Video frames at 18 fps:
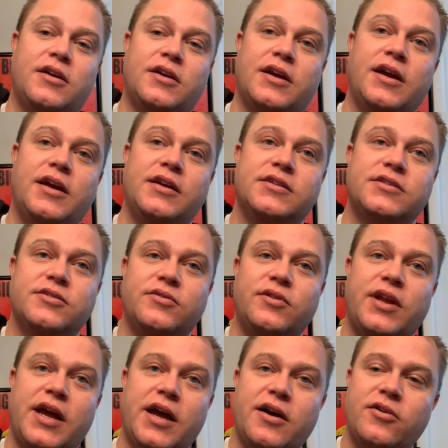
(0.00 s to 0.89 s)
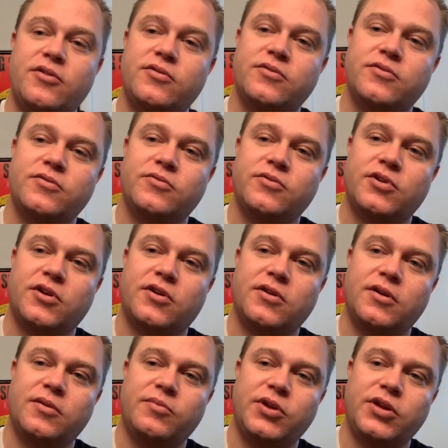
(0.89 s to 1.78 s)
Okay, so now we're
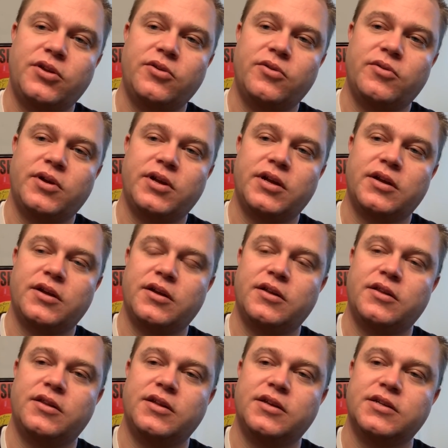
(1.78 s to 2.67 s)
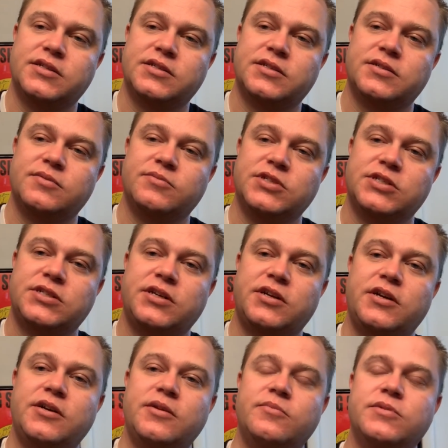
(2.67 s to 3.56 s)
going to be doing this
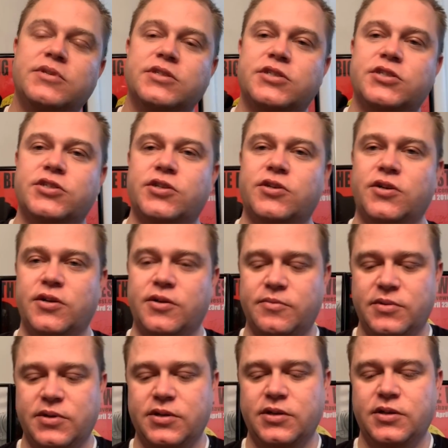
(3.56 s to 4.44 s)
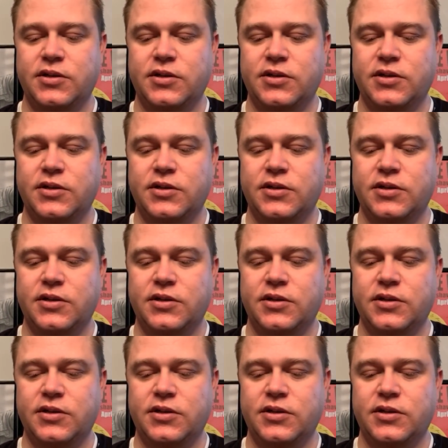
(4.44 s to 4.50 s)
Mysterium serum.